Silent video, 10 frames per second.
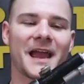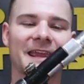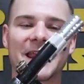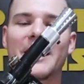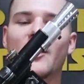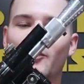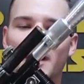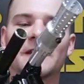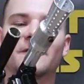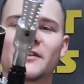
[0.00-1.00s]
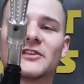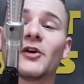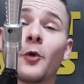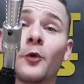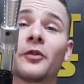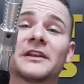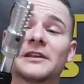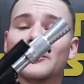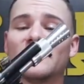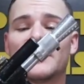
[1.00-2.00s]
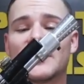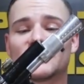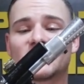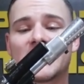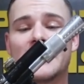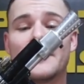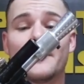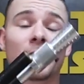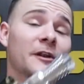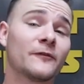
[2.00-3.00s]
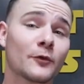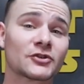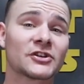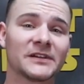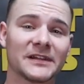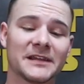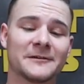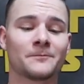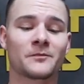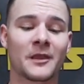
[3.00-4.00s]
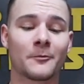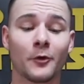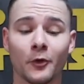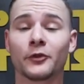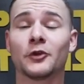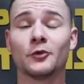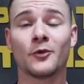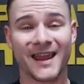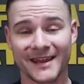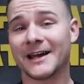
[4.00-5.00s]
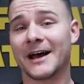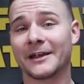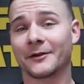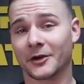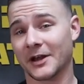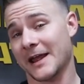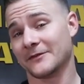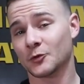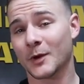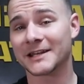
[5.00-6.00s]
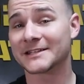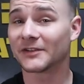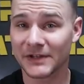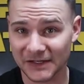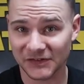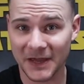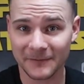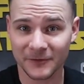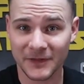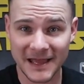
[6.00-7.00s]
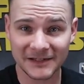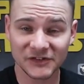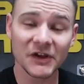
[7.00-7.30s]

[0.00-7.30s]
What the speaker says: cannot wait for this whole thing to be finished. But unfortunately, both you and I are gonna have to wait until next time for that.